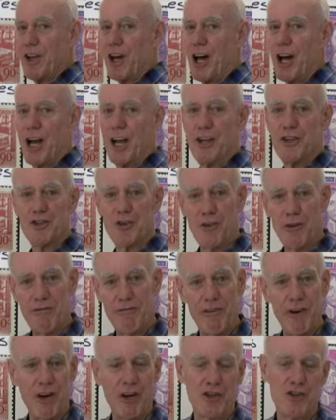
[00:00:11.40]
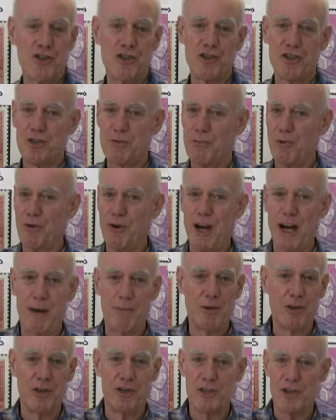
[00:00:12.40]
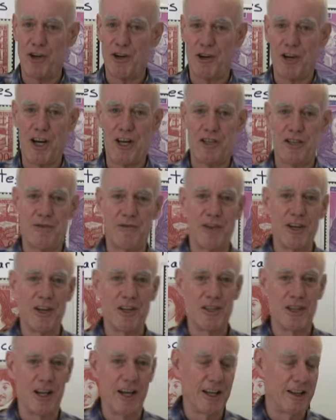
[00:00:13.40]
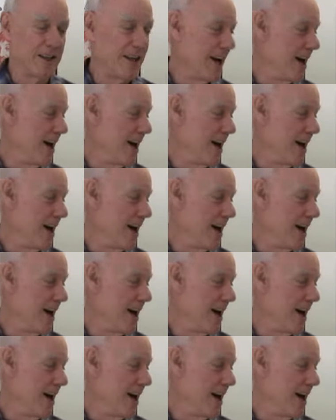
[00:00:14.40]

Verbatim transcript: lines or functions, parabolas, all kinds of things like